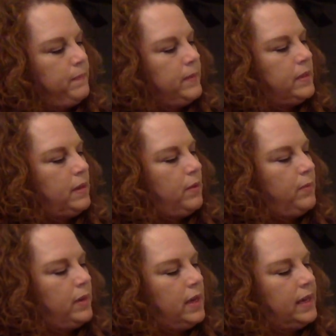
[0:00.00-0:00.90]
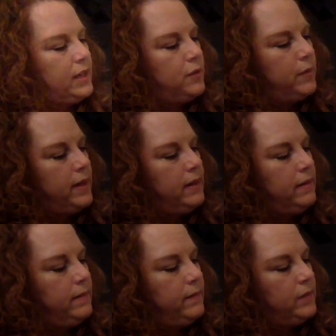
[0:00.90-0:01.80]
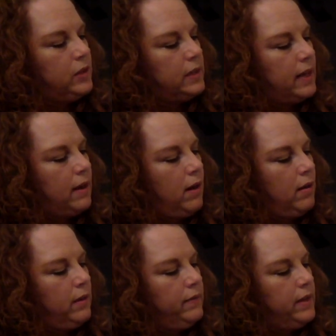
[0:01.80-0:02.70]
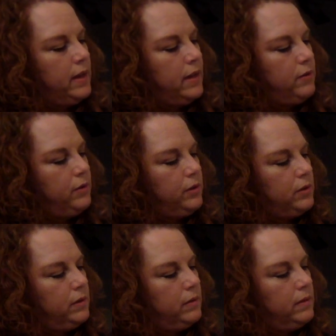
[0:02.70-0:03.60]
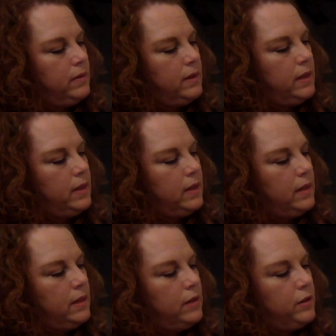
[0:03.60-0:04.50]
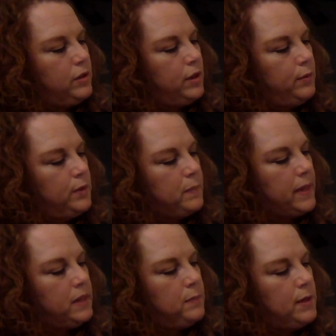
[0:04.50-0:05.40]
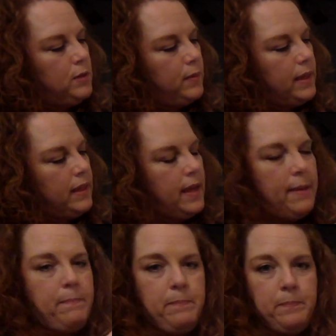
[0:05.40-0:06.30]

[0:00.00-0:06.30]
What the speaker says: So when it gets written, just like all of the others, there's no space between them.